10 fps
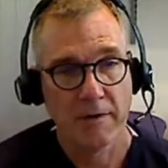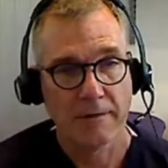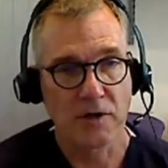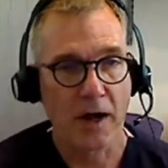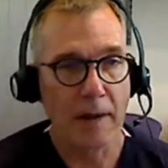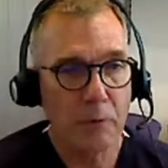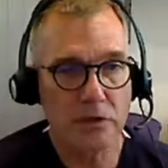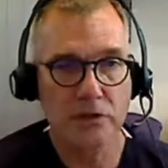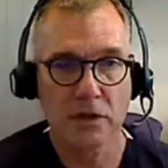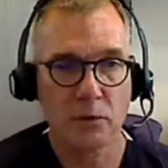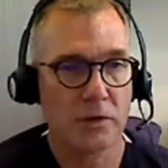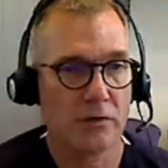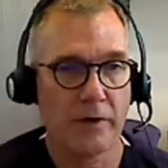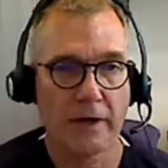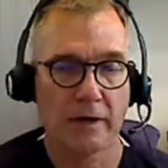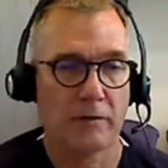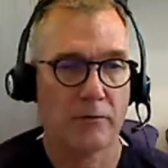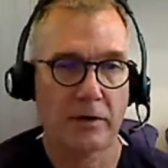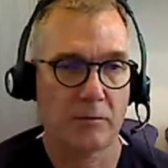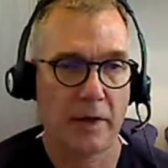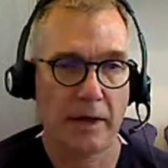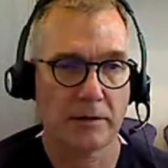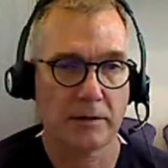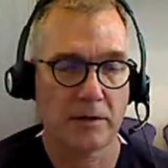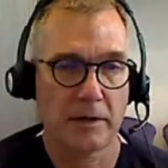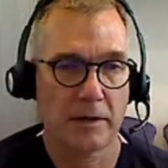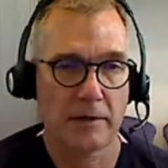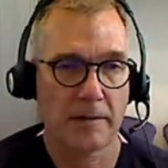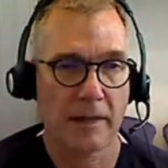So I personally wouldn't rec recommend uh,